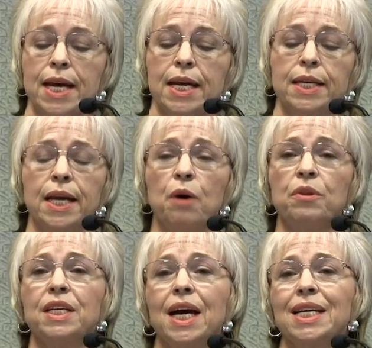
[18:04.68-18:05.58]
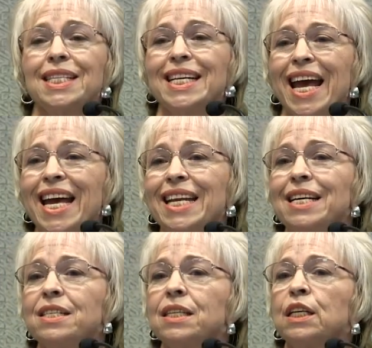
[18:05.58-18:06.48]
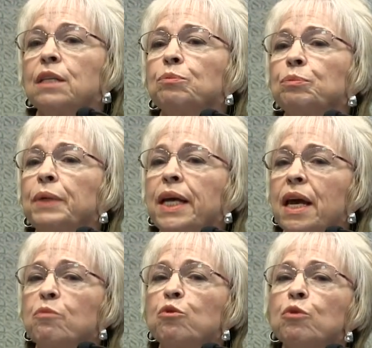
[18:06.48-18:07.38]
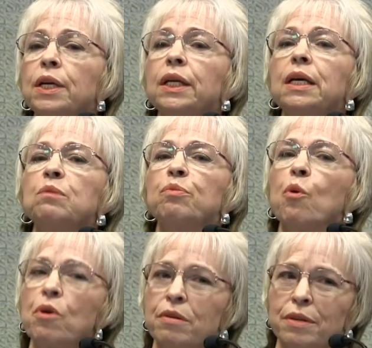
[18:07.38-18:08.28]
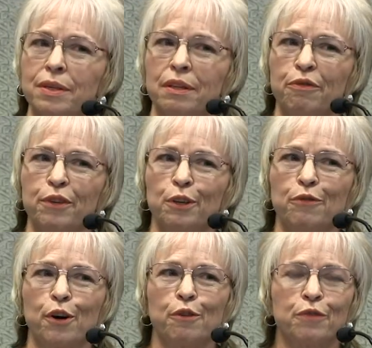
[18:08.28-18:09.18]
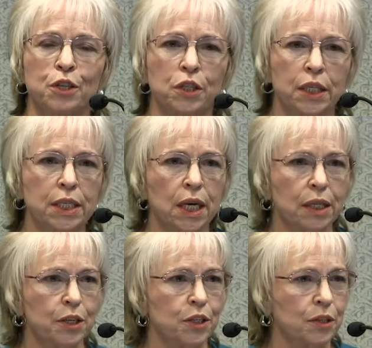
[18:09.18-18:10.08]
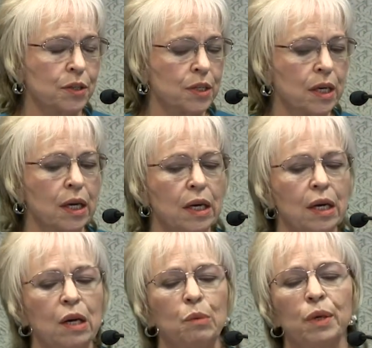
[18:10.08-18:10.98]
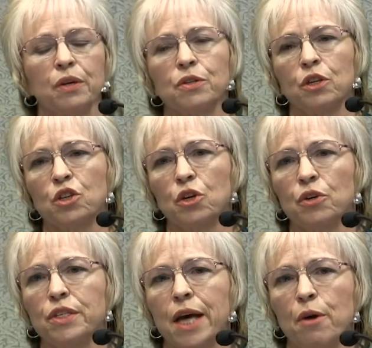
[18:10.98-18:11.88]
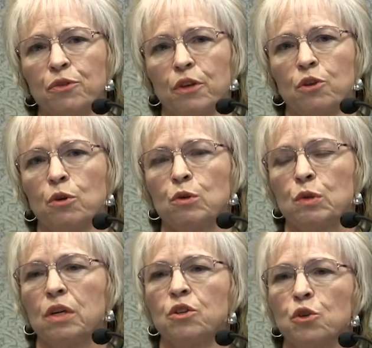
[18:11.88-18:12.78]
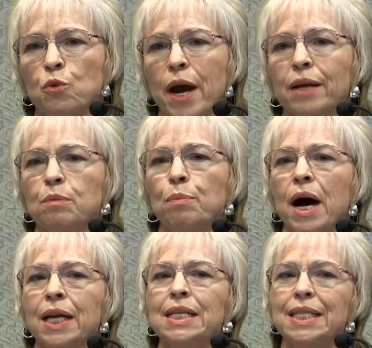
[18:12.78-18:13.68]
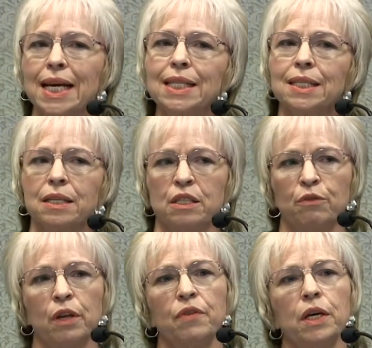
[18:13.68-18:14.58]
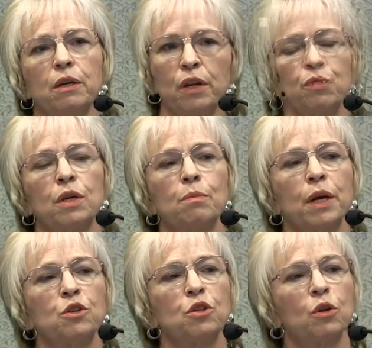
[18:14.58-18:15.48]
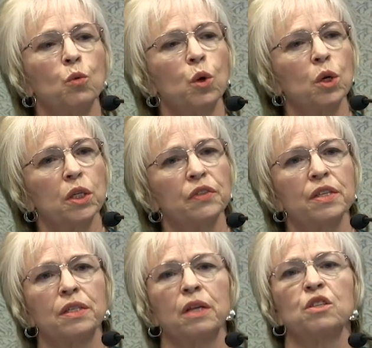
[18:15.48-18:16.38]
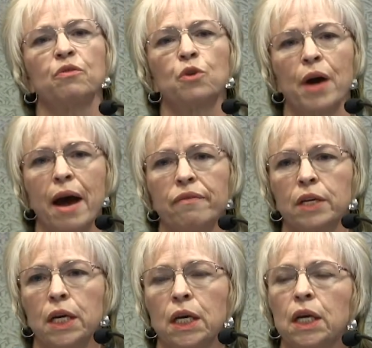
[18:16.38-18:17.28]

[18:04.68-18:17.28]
Now, in the 1980s, it became really important in the field of artificial intelligence, because it turns out that those direct body senses of living in a three-dimensional world, the sense of gravity,